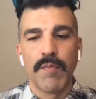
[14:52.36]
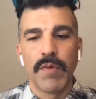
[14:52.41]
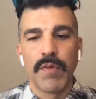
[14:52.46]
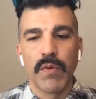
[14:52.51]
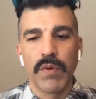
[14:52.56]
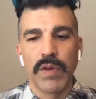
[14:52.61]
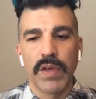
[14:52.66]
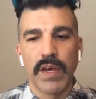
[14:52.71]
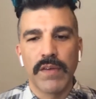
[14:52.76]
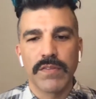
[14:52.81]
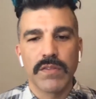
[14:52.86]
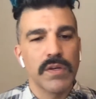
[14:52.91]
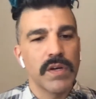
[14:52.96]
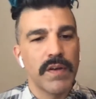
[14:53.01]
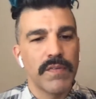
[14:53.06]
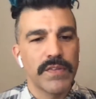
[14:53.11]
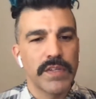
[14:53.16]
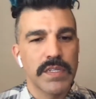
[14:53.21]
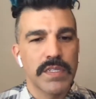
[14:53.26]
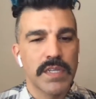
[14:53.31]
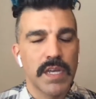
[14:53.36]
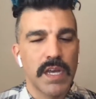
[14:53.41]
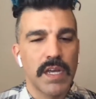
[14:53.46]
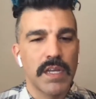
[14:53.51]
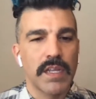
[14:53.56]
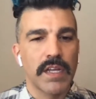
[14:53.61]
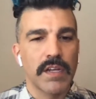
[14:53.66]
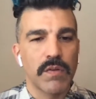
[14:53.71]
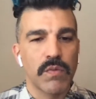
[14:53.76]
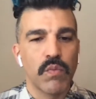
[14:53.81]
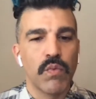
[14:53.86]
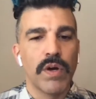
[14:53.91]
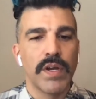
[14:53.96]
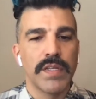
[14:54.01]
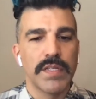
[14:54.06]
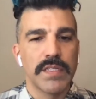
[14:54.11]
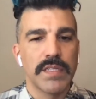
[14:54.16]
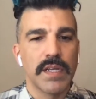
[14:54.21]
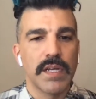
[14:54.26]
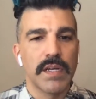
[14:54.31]
but we also have to say, like, what
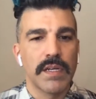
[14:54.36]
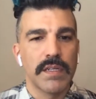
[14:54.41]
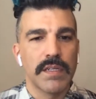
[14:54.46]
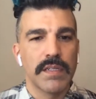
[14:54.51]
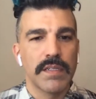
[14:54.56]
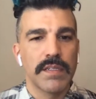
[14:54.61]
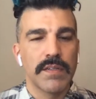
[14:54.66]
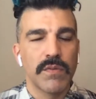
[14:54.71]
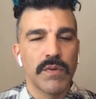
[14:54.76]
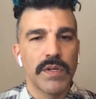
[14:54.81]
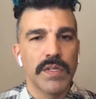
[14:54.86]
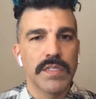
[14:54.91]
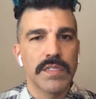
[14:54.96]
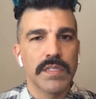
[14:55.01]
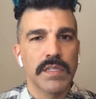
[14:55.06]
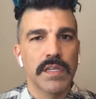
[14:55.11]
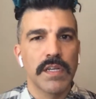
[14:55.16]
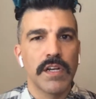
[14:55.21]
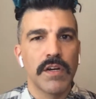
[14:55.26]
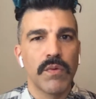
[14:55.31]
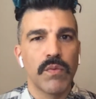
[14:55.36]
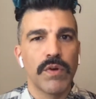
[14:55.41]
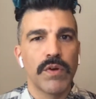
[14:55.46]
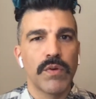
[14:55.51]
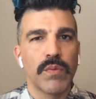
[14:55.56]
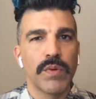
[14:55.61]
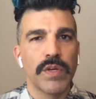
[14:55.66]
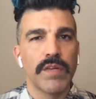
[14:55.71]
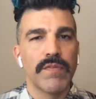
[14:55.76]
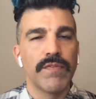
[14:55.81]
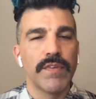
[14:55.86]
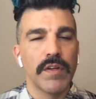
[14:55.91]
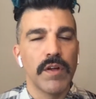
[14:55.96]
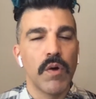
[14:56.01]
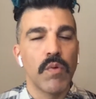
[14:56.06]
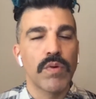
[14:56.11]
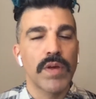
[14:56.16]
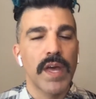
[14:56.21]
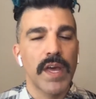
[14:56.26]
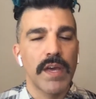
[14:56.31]
do we feel
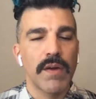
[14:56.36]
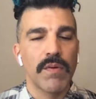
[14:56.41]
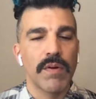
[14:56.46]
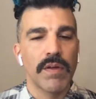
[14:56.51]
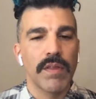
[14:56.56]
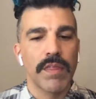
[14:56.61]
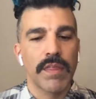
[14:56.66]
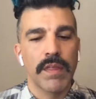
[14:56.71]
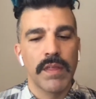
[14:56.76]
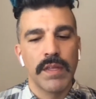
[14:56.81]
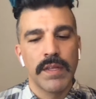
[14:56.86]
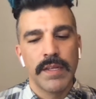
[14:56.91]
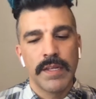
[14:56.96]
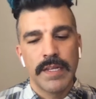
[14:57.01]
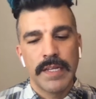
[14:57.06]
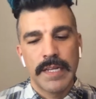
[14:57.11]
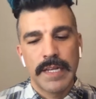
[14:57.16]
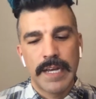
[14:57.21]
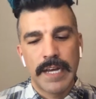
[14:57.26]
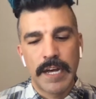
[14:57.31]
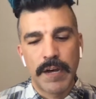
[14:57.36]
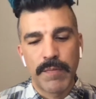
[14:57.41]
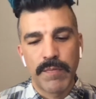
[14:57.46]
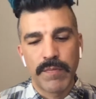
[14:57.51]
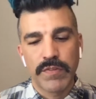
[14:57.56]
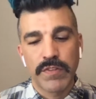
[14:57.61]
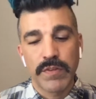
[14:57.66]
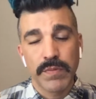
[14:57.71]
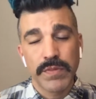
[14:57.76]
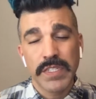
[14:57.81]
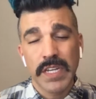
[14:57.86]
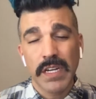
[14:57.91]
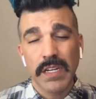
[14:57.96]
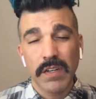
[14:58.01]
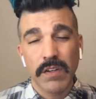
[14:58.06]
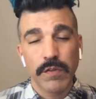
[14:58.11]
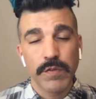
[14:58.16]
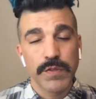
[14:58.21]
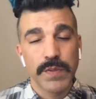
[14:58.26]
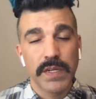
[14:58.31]
okay with So from a
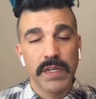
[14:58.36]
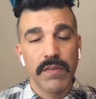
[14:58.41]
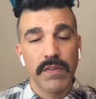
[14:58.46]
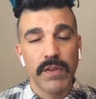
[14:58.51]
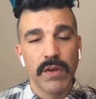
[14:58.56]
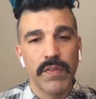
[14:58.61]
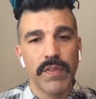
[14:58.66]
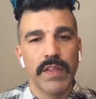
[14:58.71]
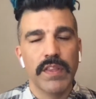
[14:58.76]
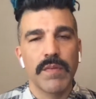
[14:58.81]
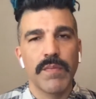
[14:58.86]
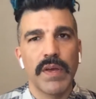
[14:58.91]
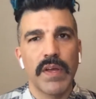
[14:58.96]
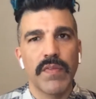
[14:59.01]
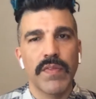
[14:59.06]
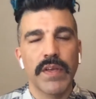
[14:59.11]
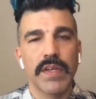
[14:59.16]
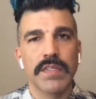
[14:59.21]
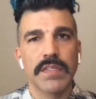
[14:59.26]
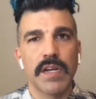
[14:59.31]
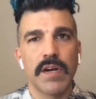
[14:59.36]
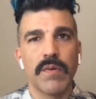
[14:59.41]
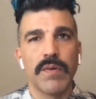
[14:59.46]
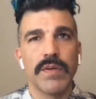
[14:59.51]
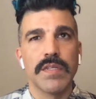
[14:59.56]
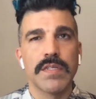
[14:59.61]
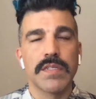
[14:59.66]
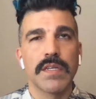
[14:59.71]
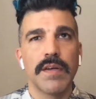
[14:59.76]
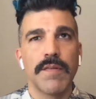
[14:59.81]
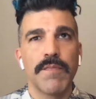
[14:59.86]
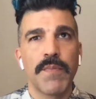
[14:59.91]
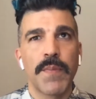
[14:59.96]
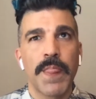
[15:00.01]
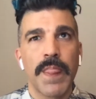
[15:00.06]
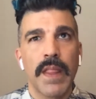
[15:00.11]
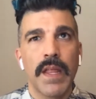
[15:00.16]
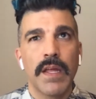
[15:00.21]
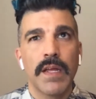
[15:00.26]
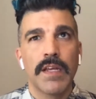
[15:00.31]
technical perspective, though, I think the main things that always,
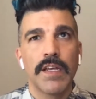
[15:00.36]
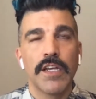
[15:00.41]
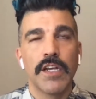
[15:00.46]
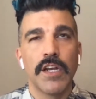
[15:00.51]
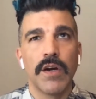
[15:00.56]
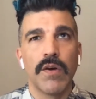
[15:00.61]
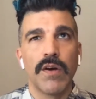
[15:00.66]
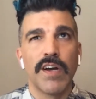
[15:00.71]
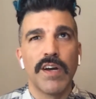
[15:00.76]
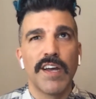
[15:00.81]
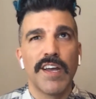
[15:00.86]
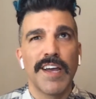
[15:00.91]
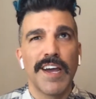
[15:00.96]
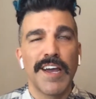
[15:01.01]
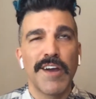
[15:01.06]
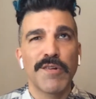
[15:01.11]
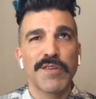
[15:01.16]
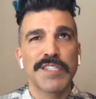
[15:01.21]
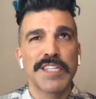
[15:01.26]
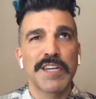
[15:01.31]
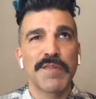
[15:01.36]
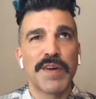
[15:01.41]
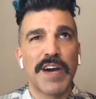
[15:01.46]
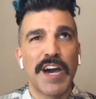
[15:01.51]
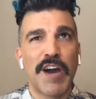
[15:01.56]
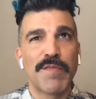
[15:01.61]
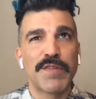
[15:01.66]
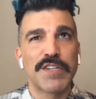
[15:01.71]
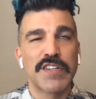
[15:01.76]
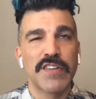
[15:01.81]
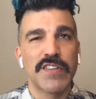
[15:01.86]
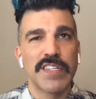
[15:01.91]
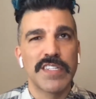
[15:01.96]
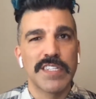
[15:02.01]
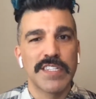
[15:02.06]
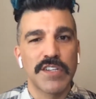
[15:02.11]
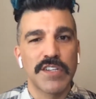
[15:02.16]
I always think about how much of this